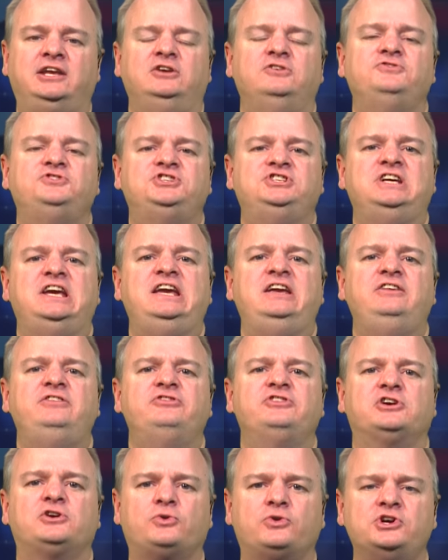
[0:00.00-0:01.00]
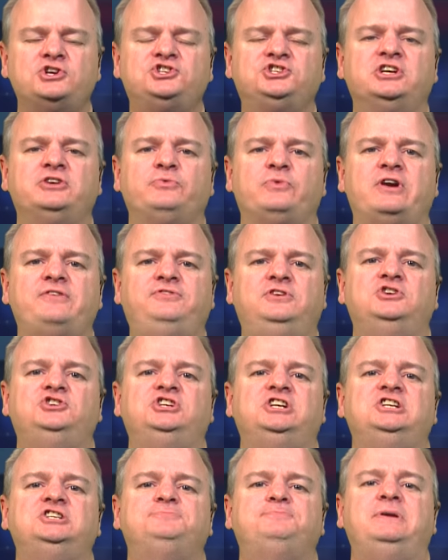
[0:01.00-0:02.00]
You've seen the Christian
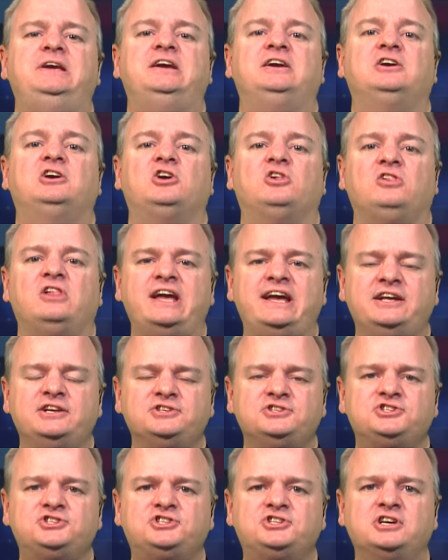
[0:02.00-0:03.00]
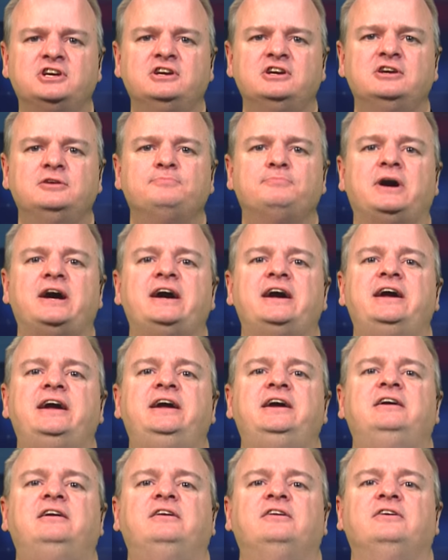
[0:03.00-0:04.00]
refugees being cleansed
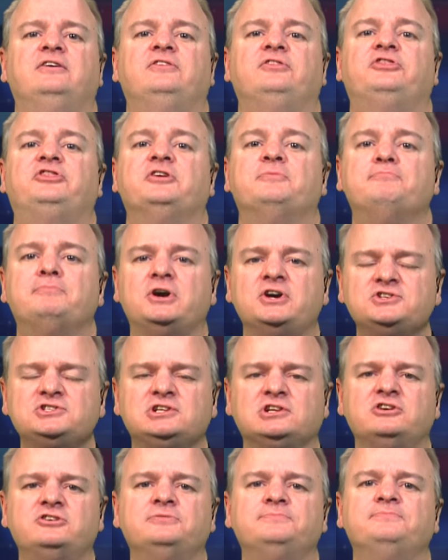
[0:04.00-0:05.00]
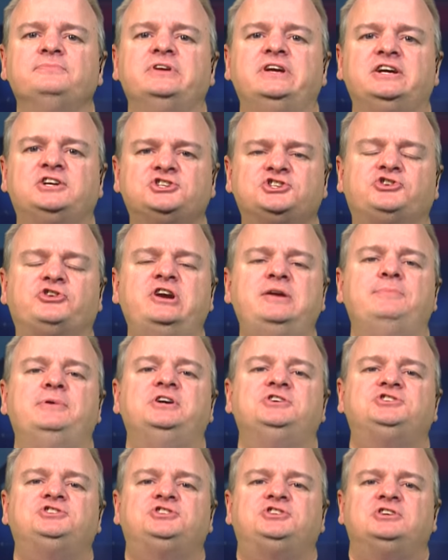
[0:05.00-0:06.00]
by the Muslim
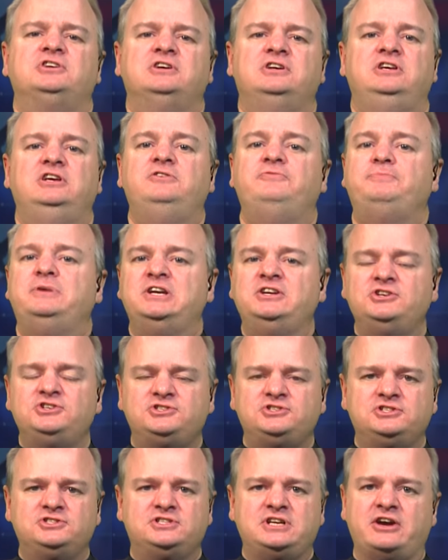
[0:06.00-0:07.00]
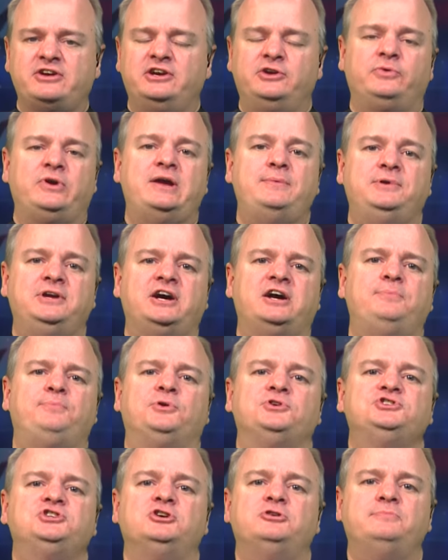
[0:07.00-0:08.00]
extremists. You've been to Saudi Arabia, I
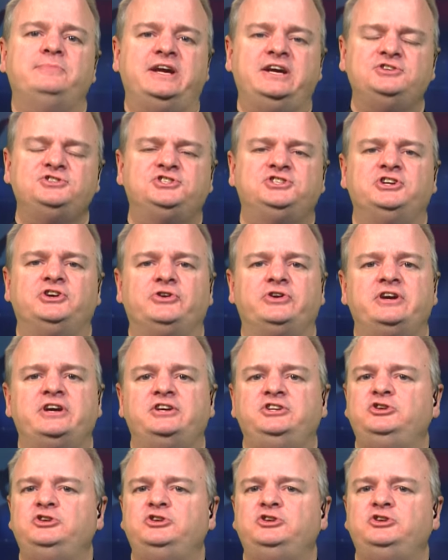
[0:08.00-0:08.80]
presume, and Syria.